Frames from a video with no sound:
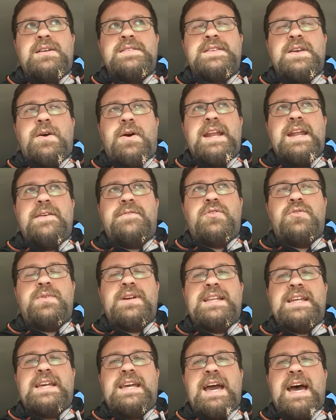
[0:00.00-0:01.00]
so I never
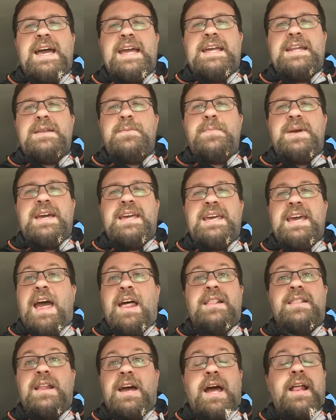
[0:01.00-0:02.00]
really got into Biggie.
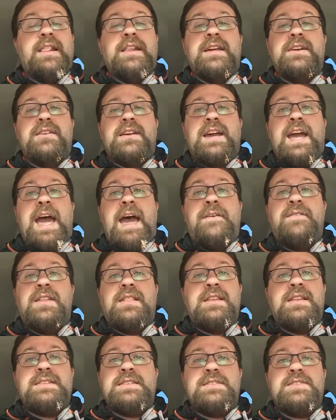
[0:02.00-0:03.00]
I, I literally
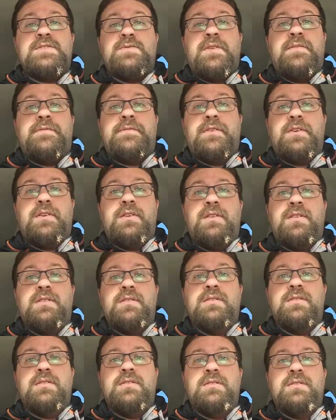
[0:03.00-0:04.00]
haven't listened to a full
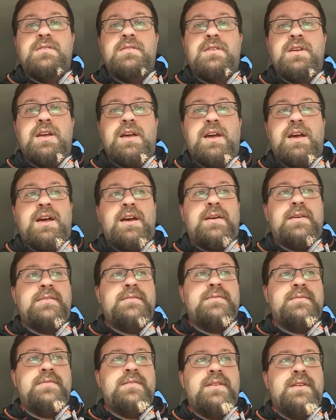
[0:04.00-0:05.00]
uh,
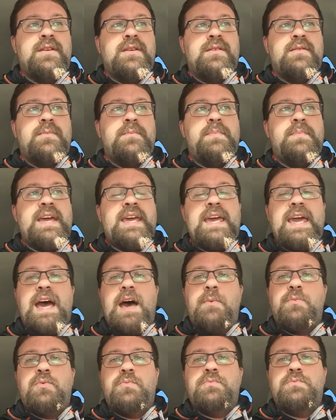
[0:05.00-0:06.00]
Biggie
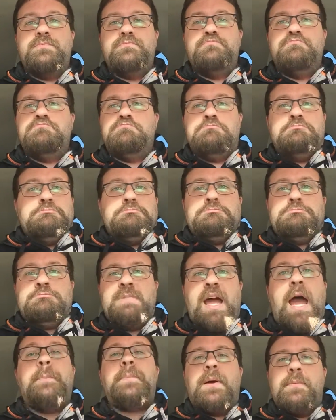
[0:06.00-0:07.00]
album.
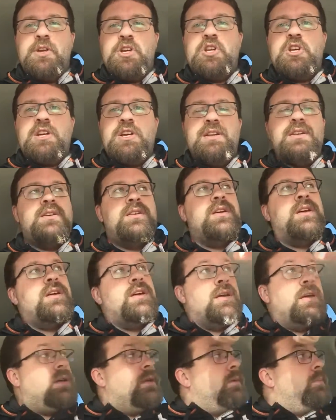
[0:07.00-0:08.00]
I probably should
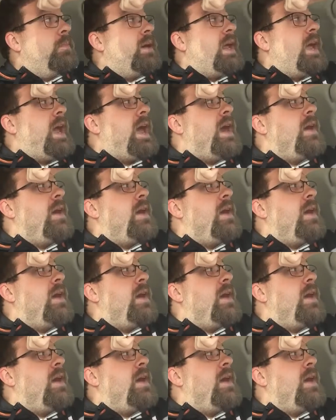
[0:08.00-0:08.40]
but I